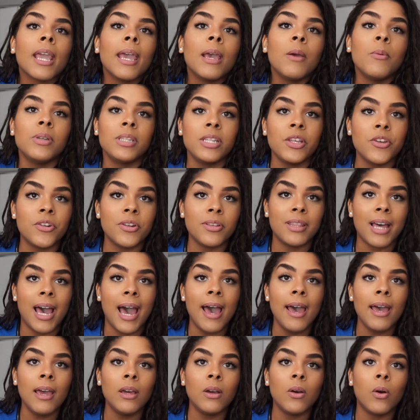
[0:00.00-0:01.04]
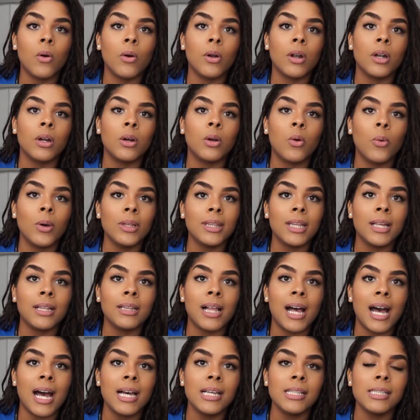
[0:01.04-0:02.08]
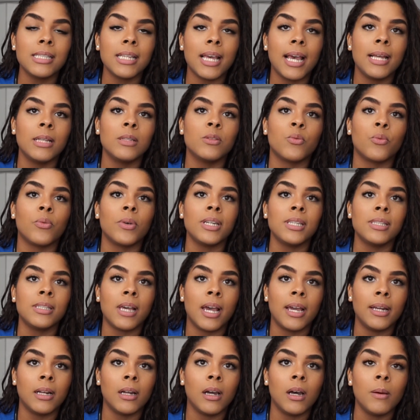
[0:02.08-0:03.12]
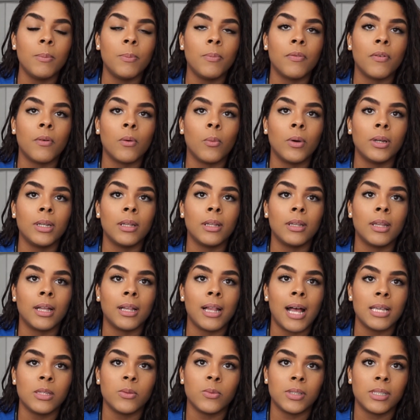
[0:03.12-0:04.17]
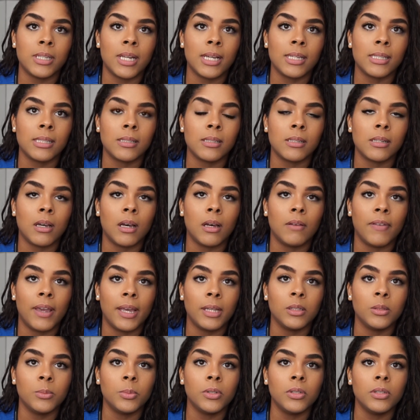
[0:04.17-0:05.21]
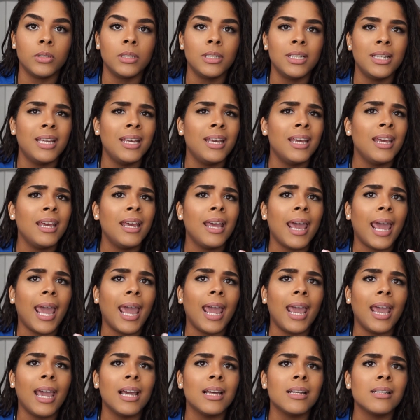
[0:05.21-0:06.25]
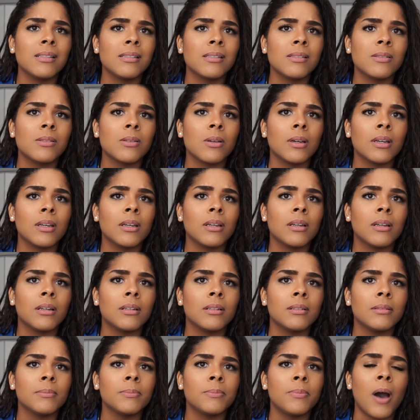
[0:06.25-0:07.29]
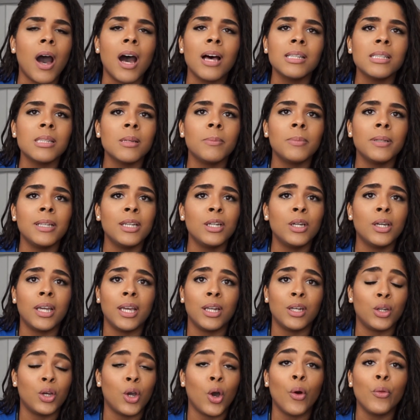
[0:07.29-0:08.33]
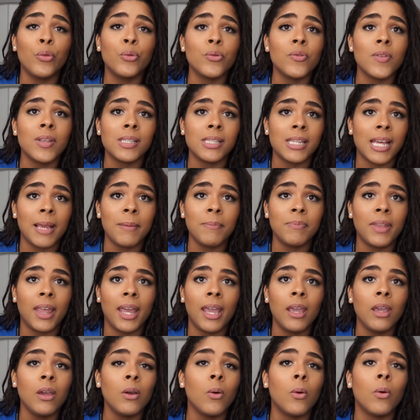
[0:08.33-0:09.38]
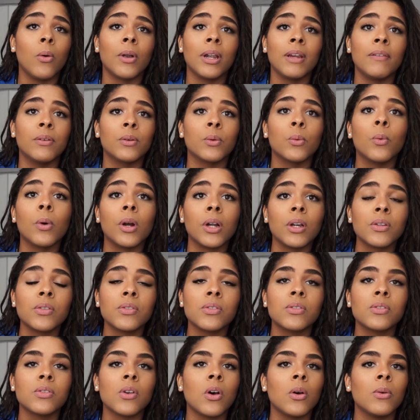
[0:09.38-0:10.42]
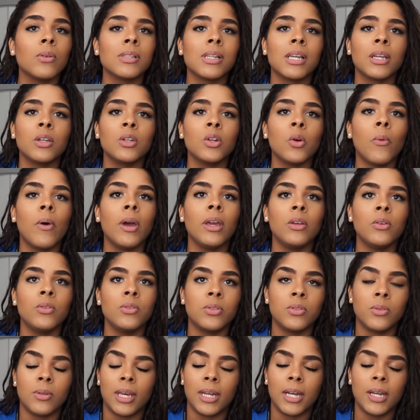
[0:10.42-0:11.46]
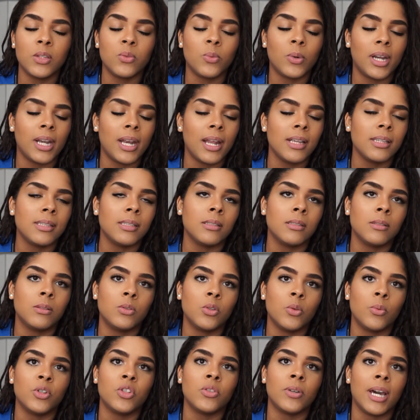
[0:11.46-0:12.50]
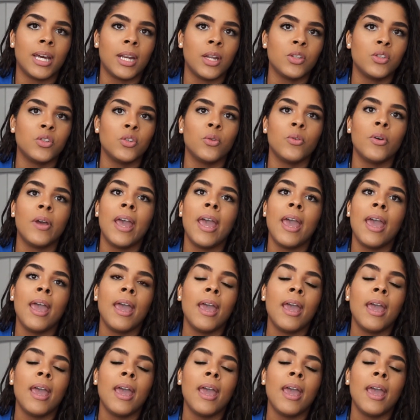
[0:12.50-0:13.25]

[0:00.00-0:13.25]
it was either that or quit the class and re-sign up for when the class was next available, and possibly can go through the same thing or even worse. So I was like, you know what, it is what it is. Do what you gotta do.